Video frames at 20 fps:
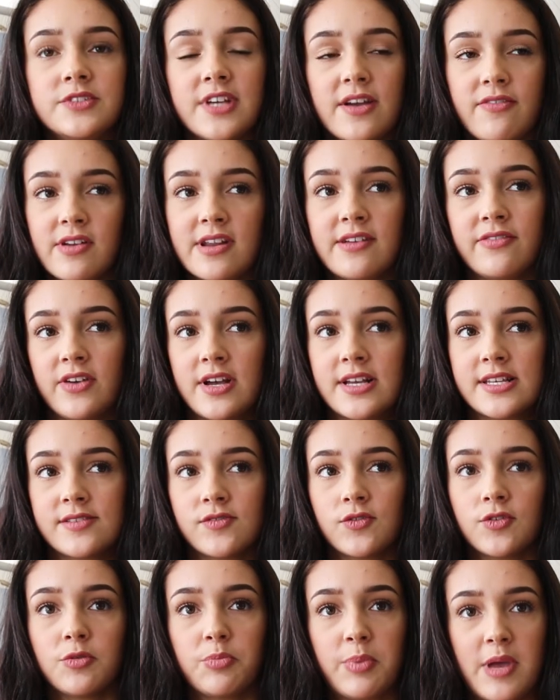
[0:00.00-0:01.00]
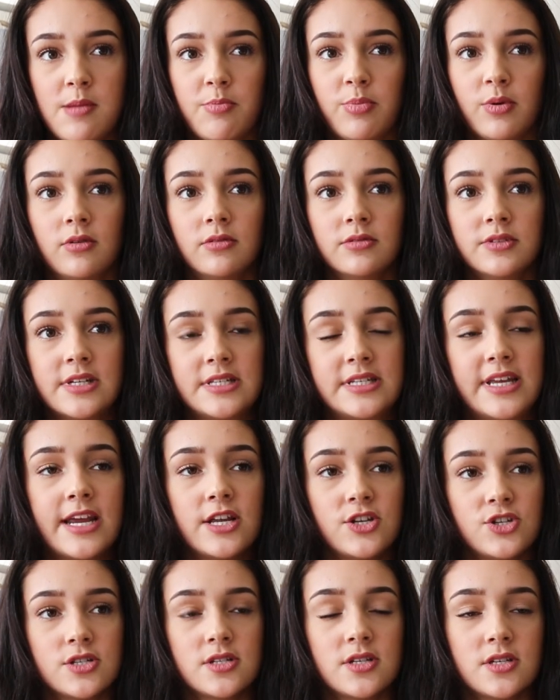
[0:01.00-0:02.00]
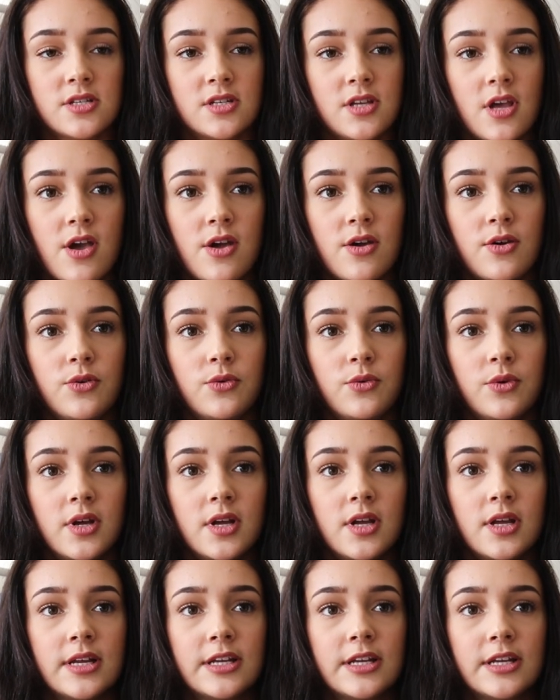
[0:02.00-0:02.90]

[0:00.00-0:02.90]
Definitely first of all the people. The teachers are so